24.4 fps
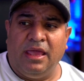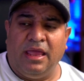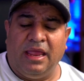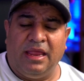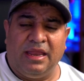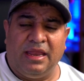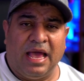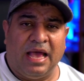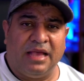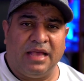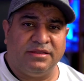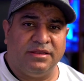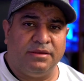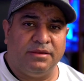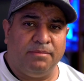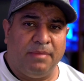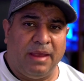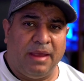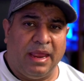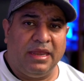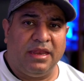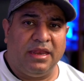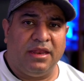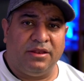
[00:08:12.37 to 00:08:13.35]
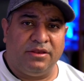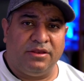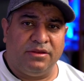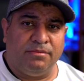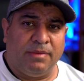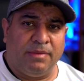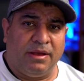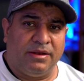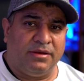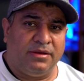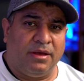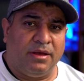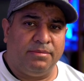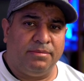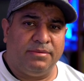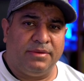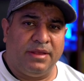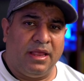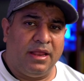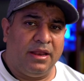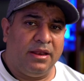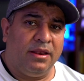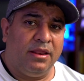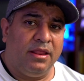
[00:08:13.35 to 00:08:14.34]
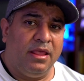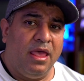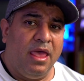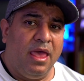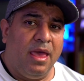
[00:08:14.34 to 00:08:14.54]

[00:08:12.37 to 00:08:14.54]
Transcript: it hasn't made it into my top ten.